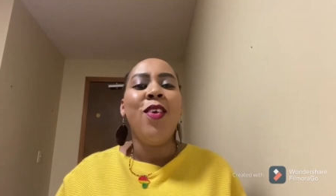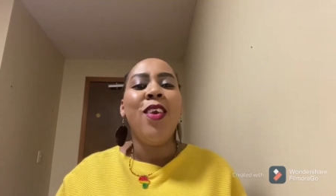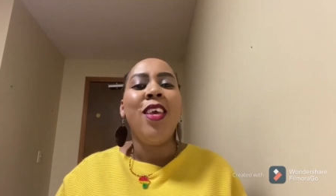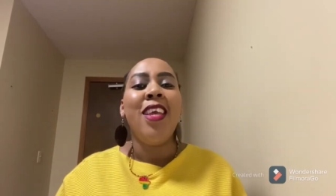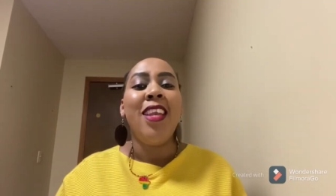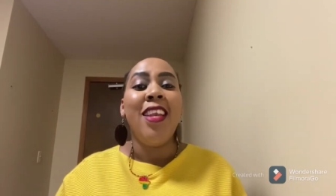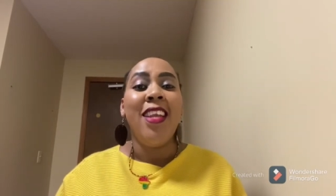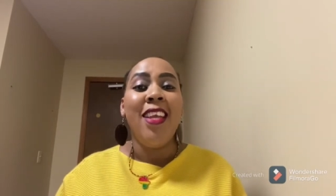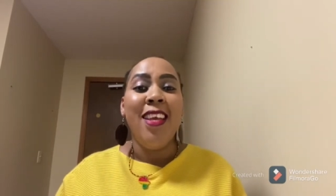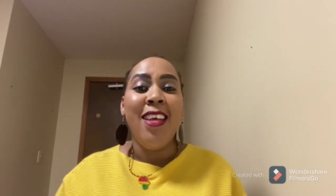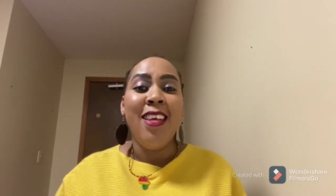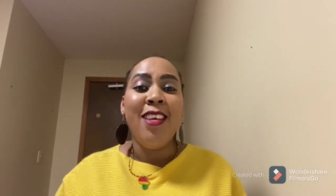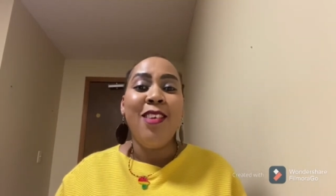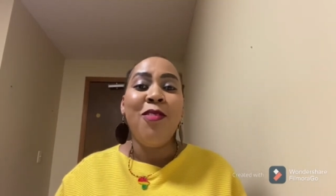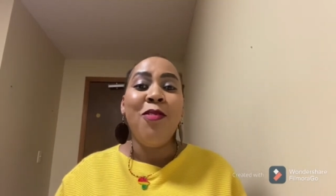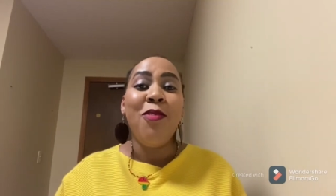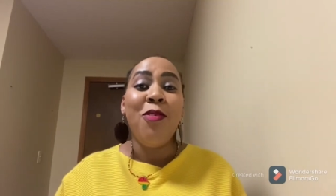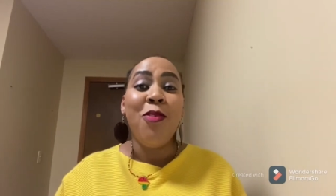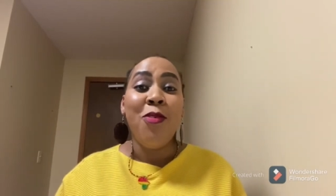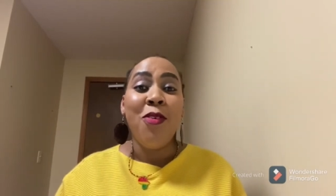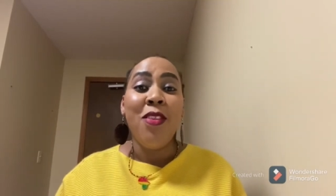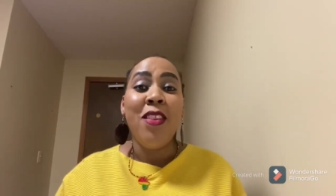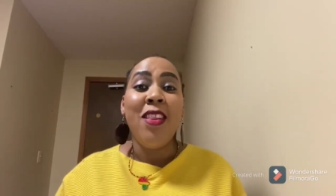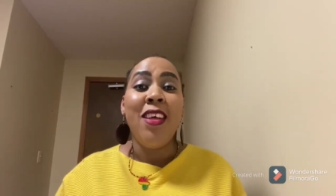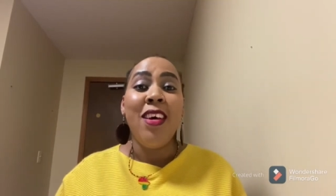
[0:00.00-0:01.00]
can get to
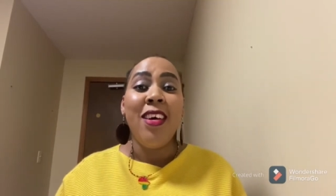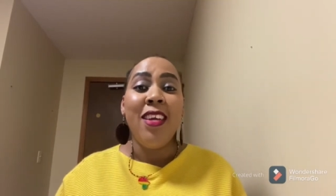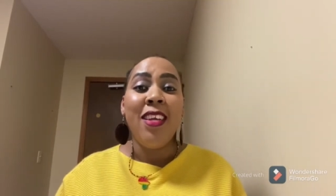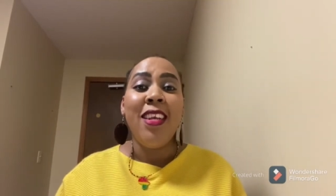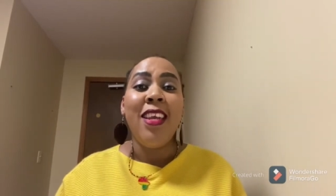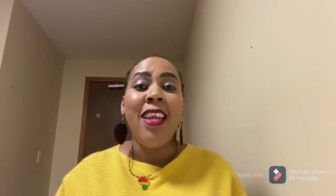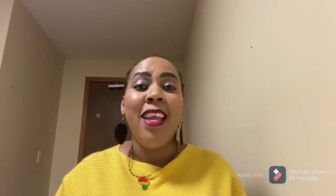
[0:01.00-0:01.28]
know that,